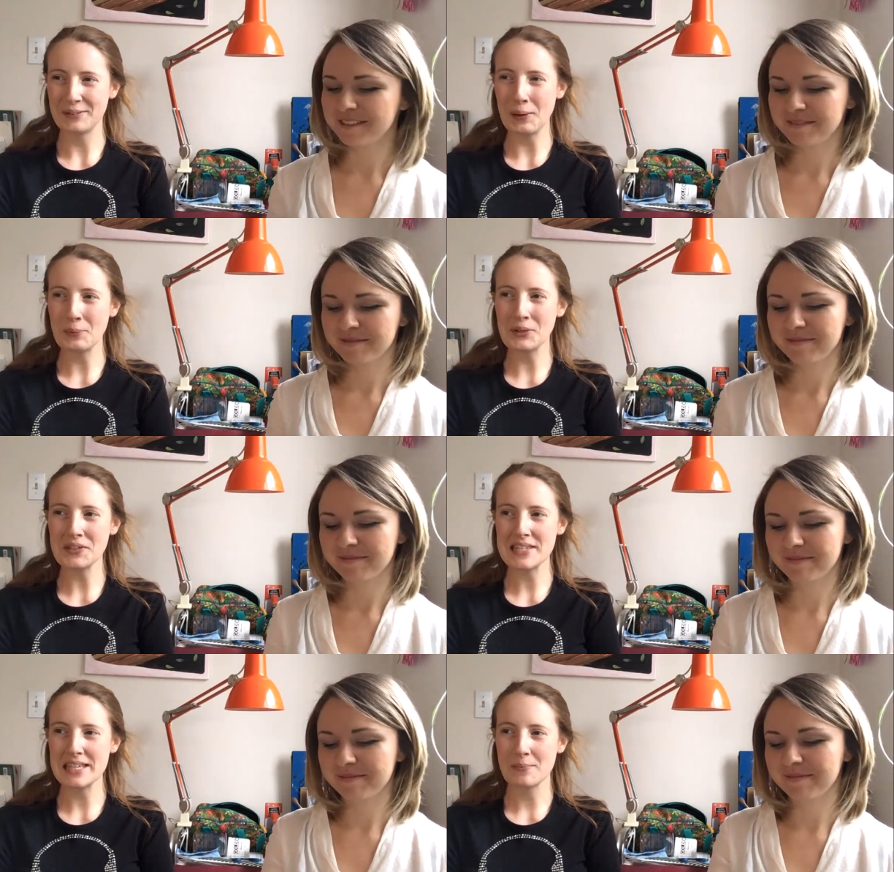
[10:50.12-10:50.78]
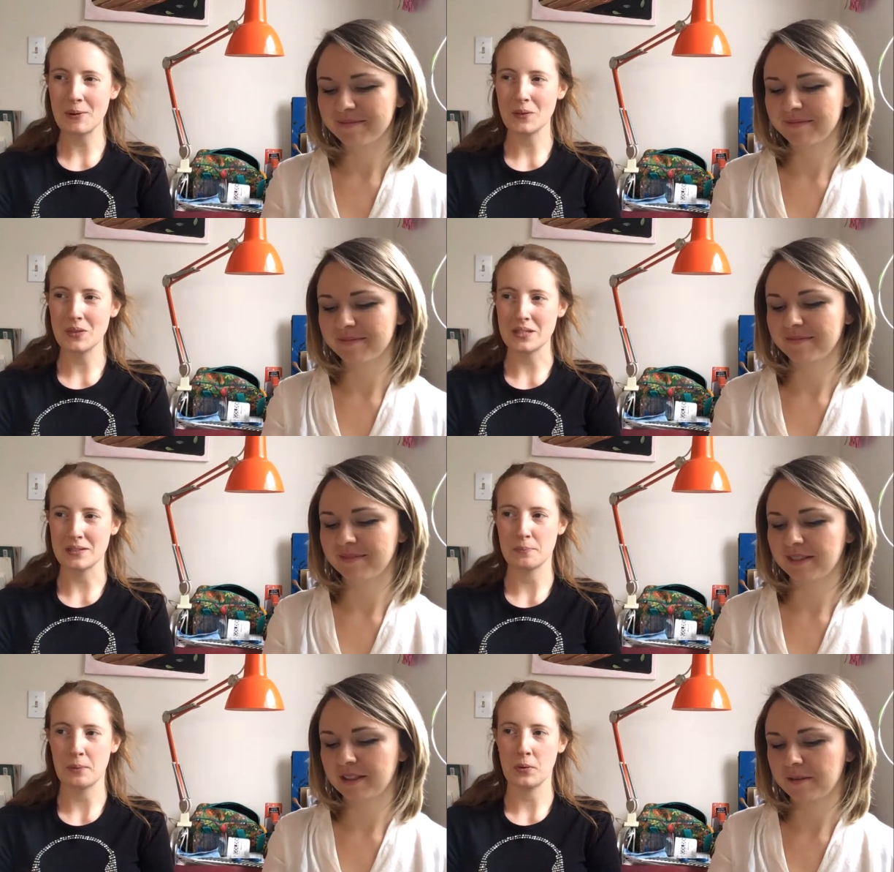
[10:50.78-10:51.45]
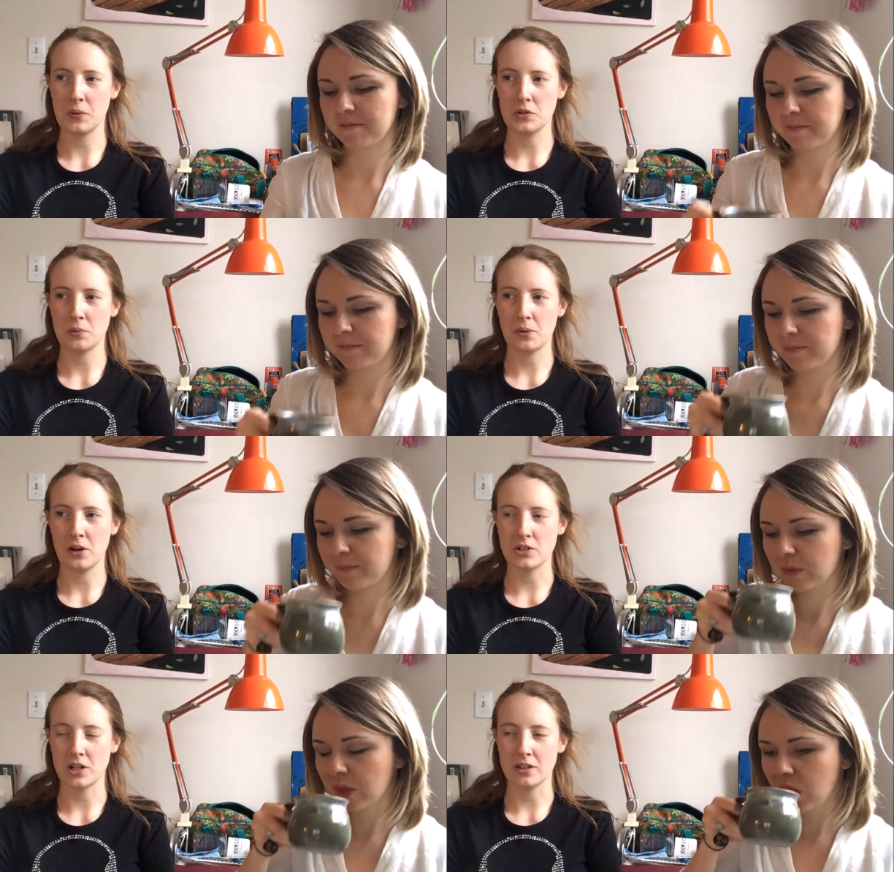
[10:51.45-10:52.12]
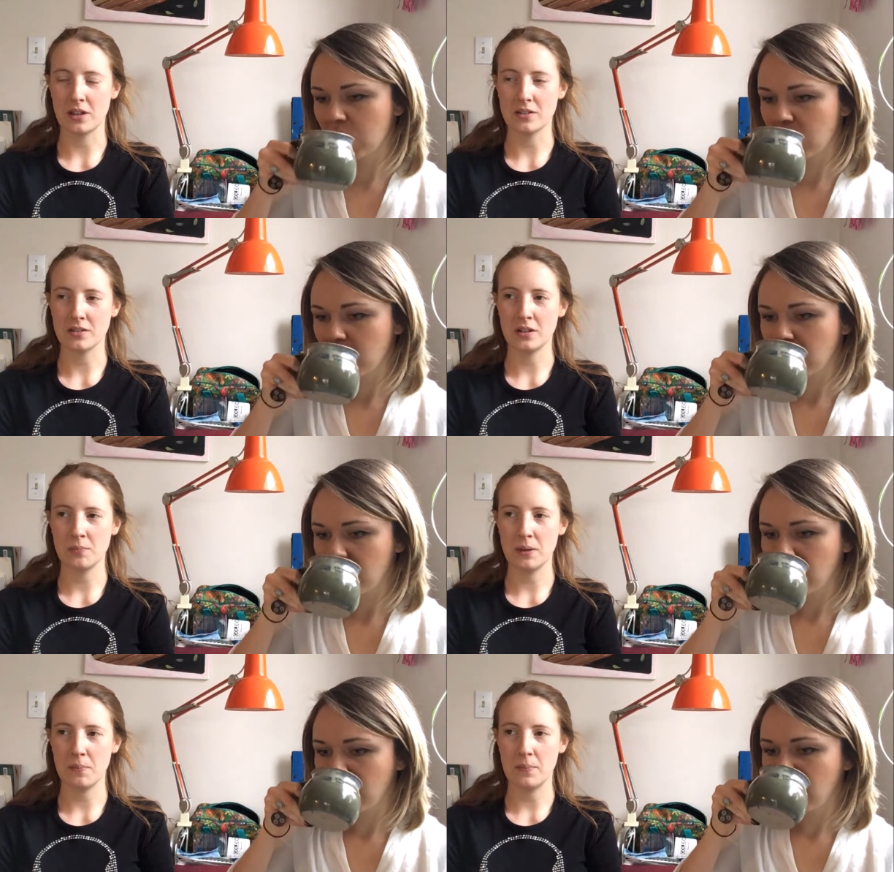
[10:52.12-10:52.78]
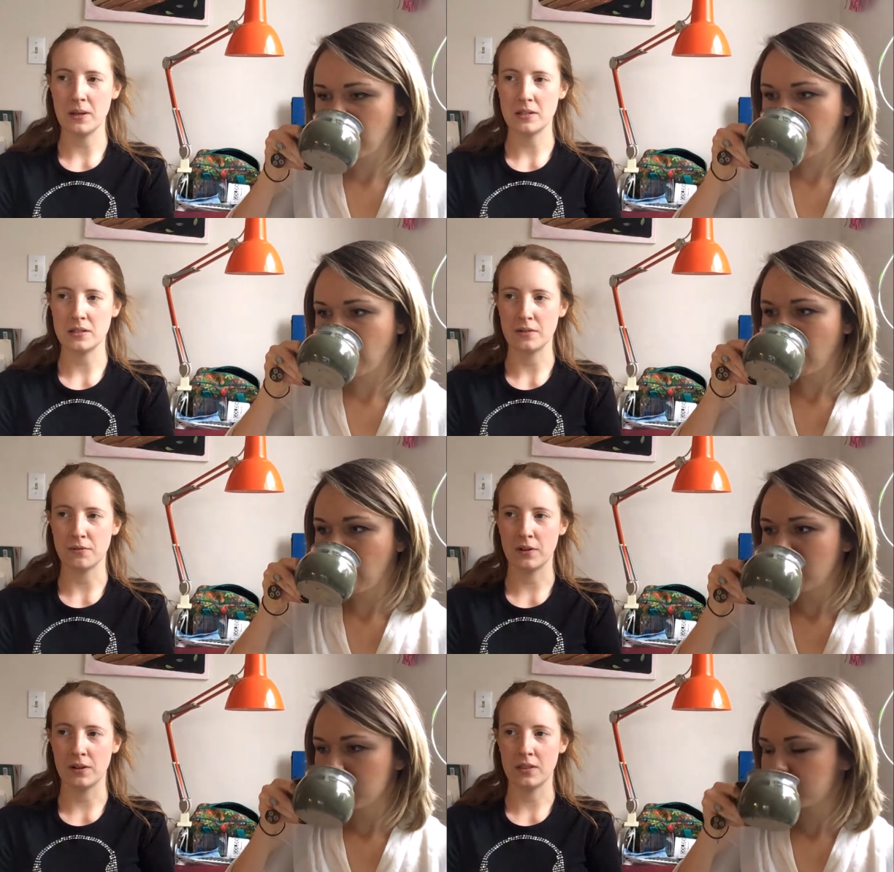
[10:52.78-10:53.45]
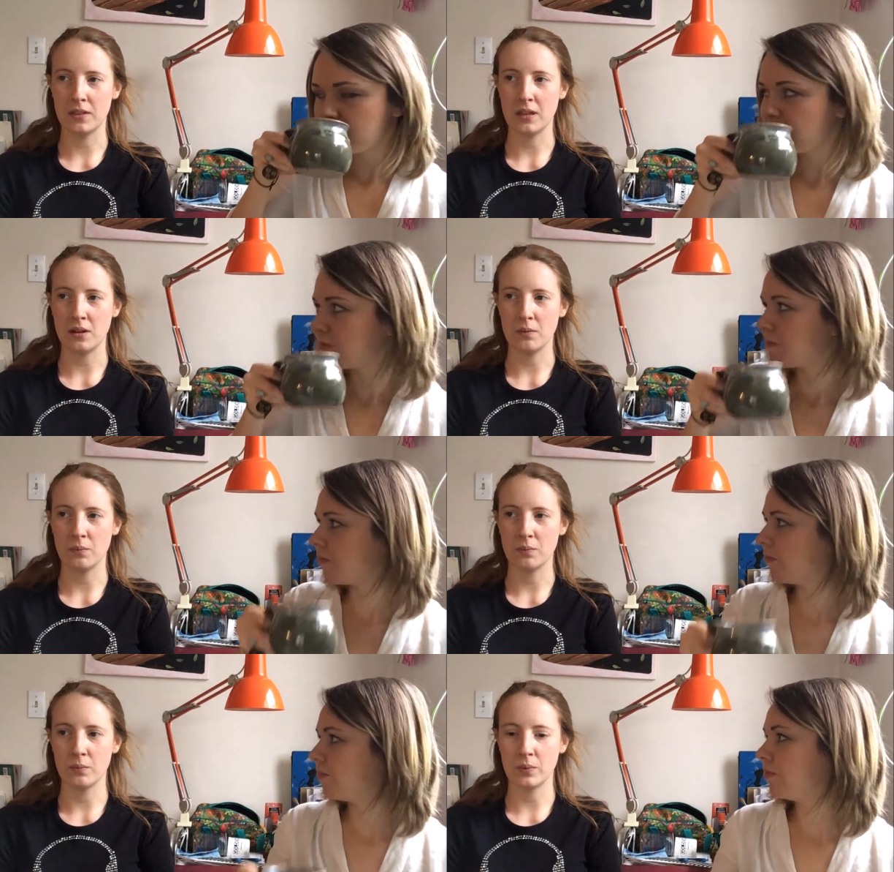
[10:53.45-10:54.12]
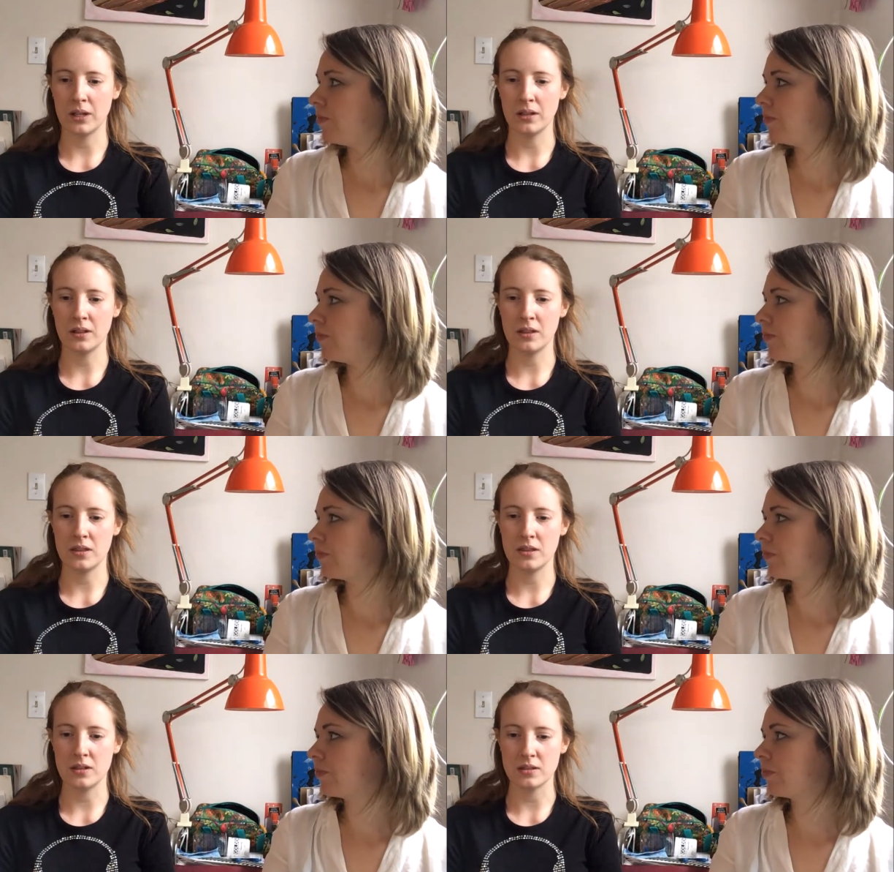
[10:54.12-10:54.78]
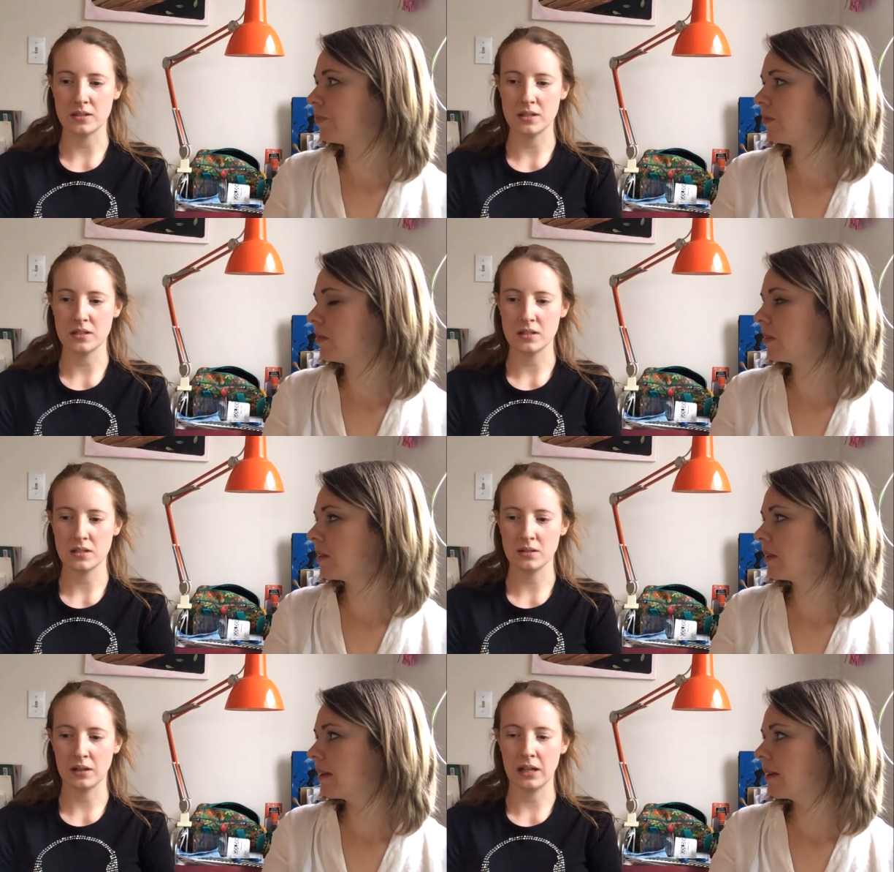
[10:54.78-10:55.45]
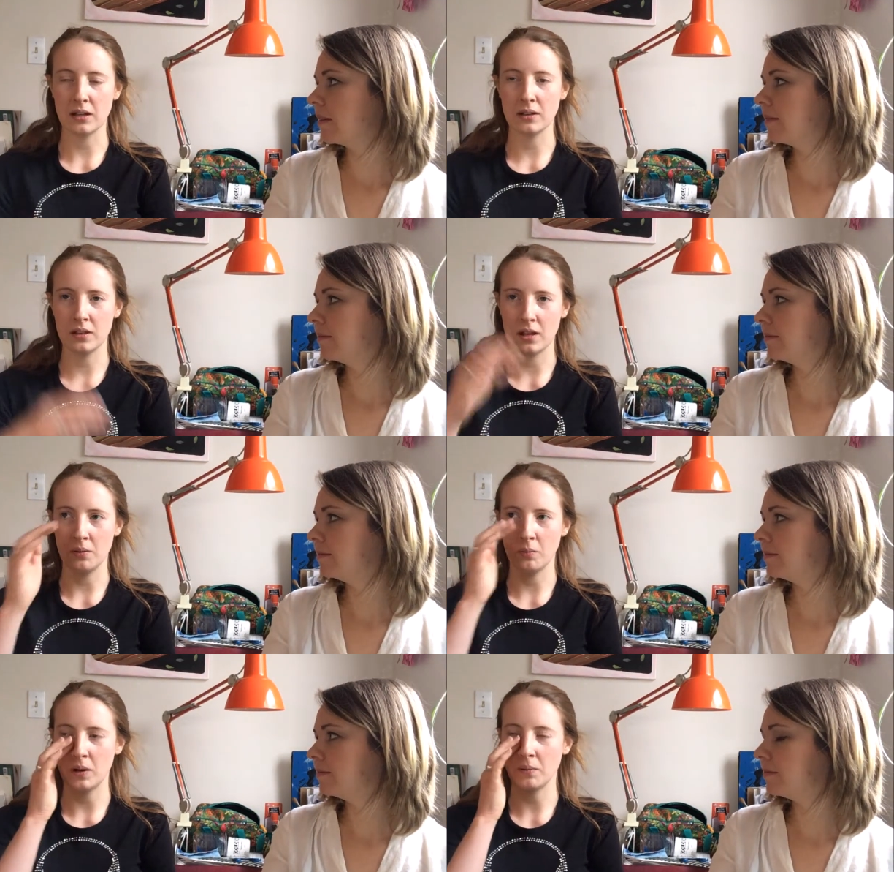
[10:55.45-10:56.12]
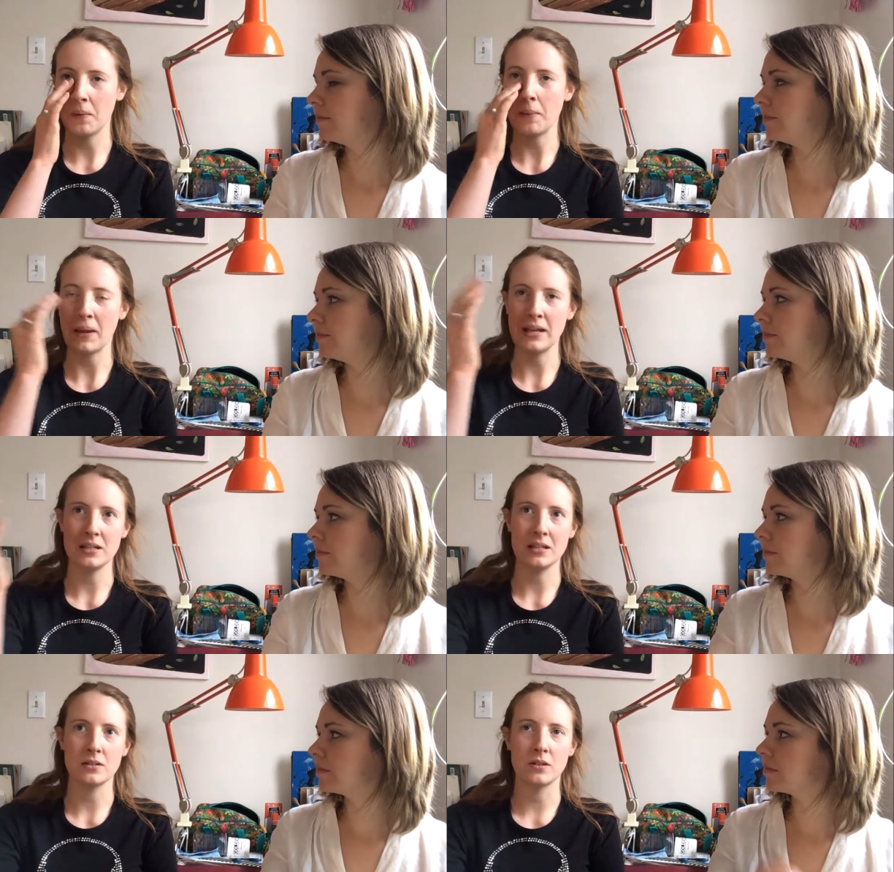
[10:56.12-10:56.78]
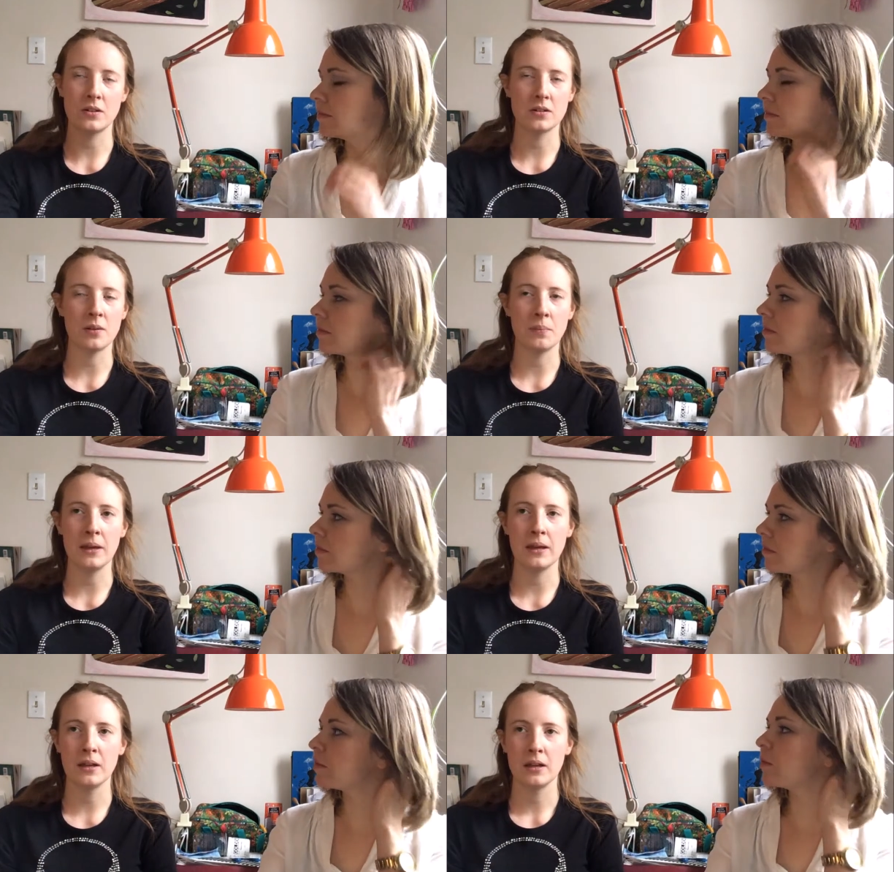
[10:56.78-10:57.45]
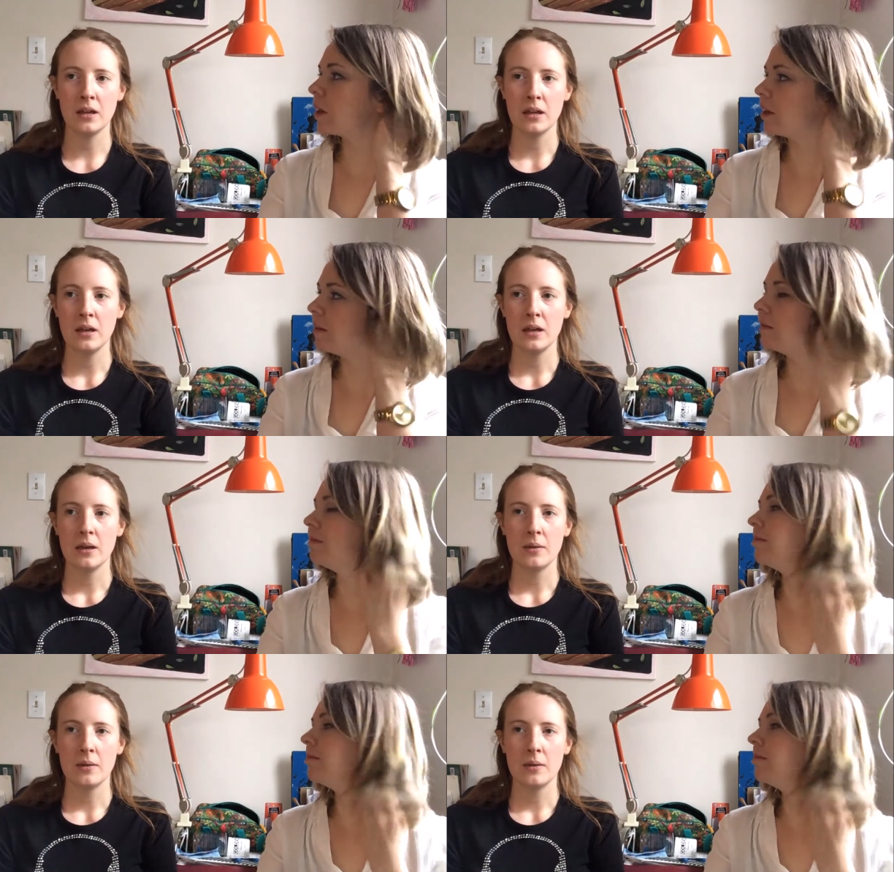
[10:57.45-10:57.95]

Speaker 1: well, we'll see about this poetry project. That's going to be a bit different than what this, like, than what my paintings are or something. Right.